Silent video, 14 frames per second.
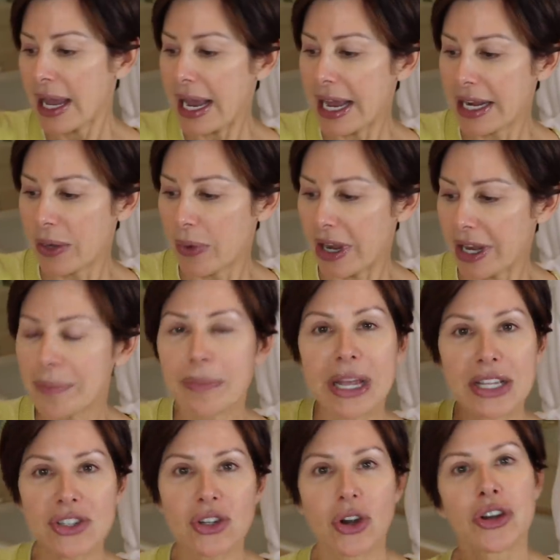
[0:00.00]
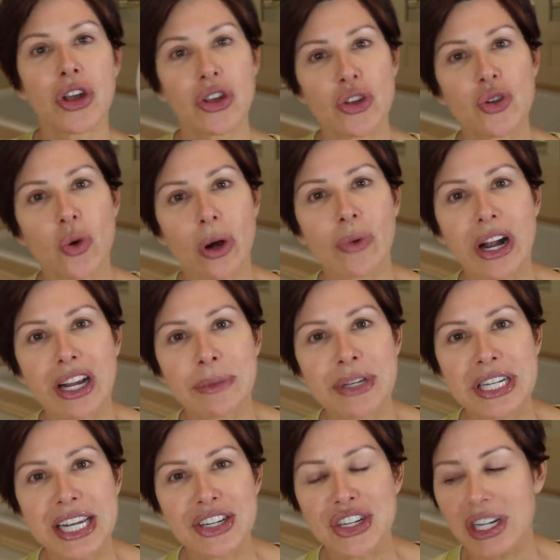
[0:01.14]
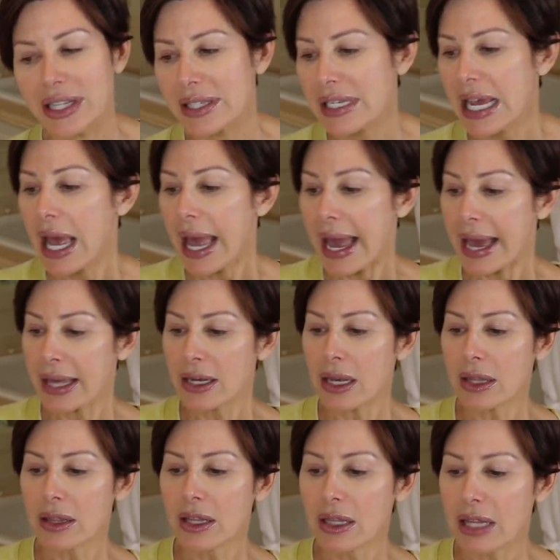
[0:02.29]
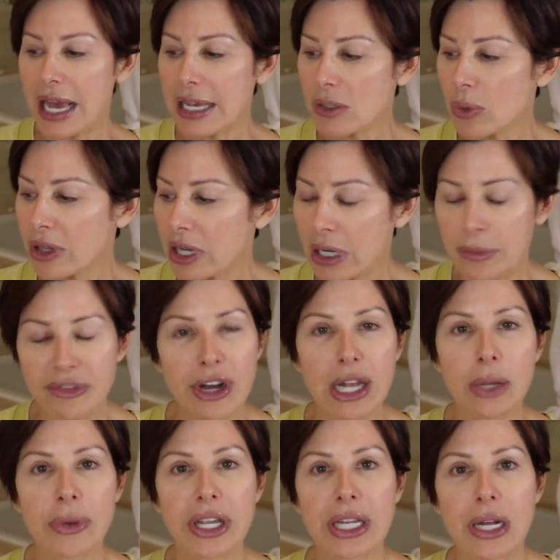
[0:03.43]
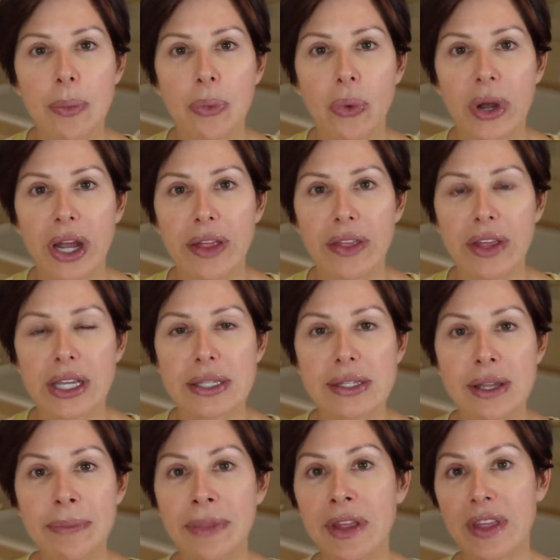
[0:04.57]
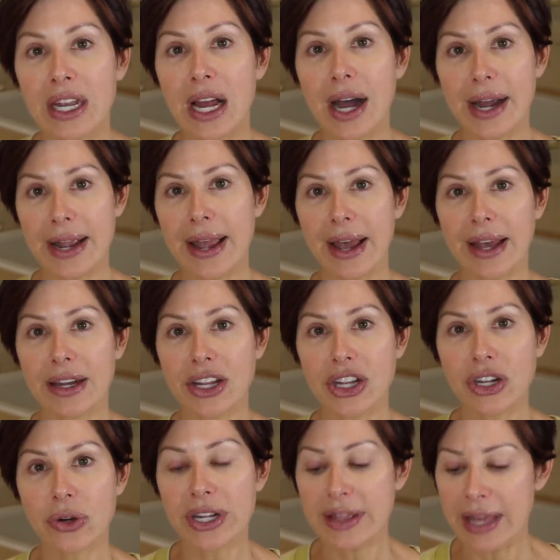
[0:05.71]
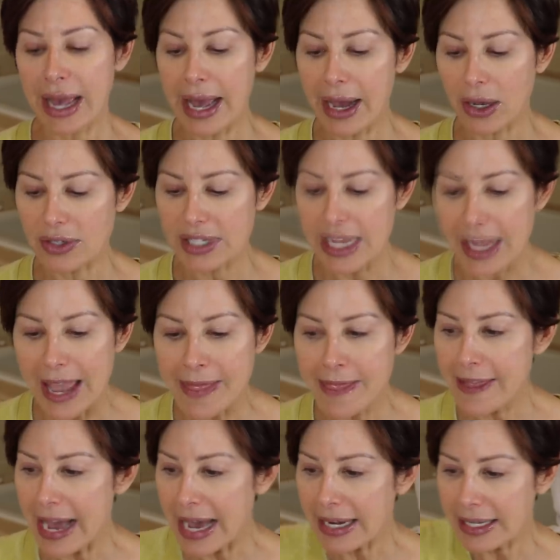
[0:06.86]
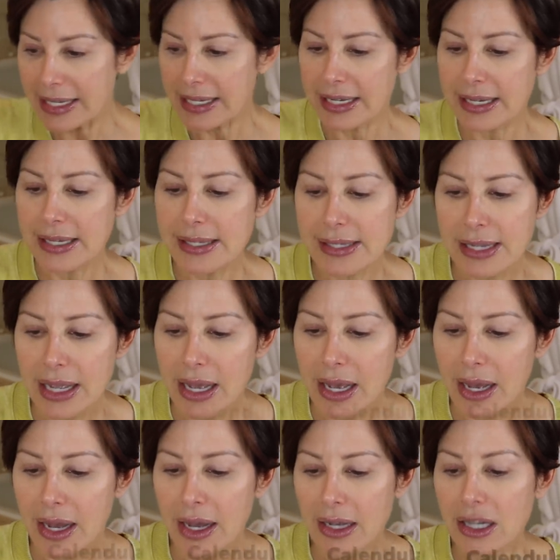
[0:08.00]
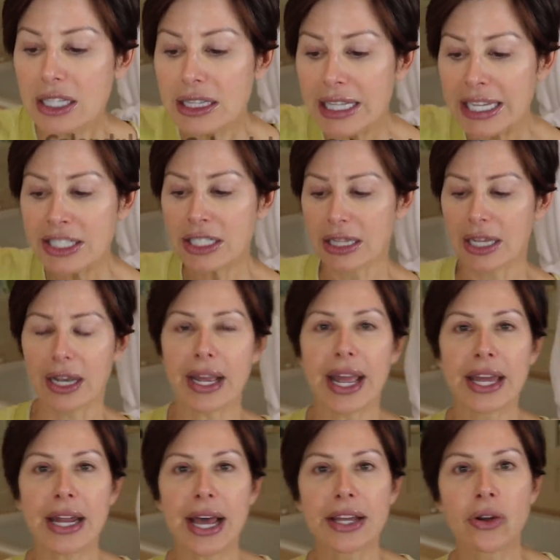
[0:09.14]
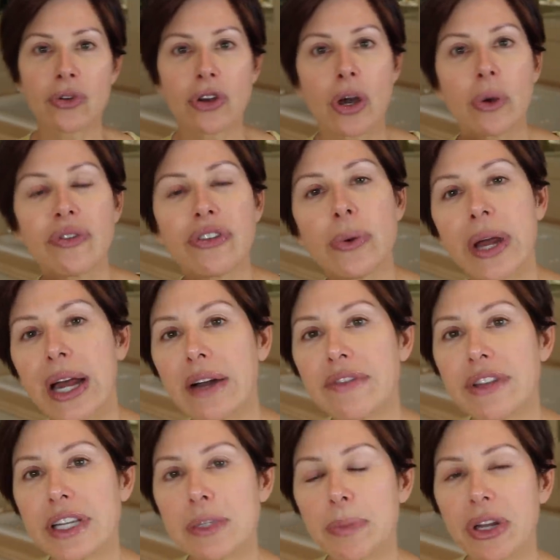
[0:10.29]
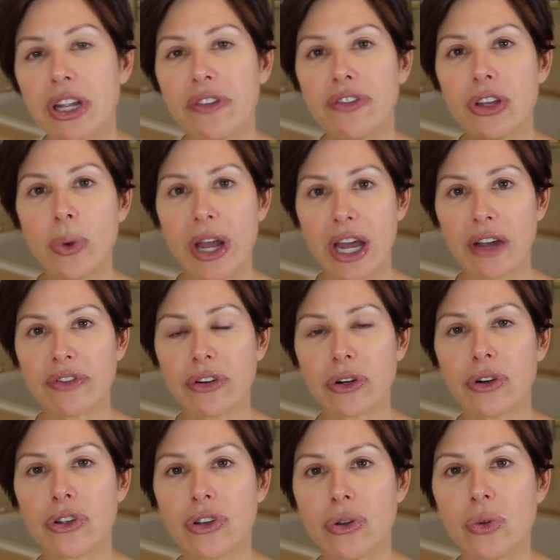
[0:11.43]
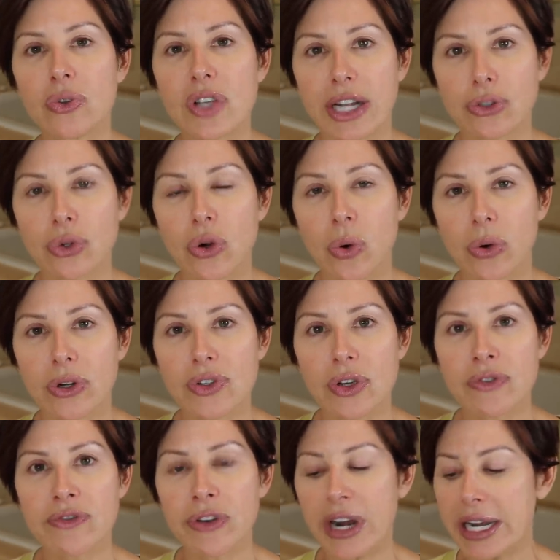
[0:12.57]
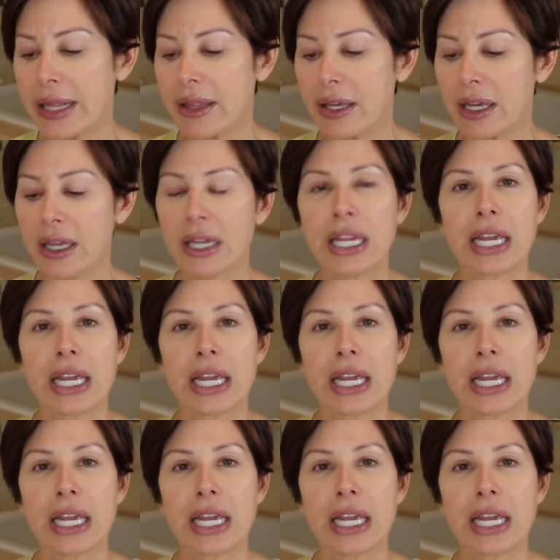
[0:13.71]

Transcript: anyway, based on your recommendations. And the last one that I'm following it up with is something that I had here in the house, and that is uh, calendula. And I don't know if you have this, but if you ever use hydrocortisone for anything,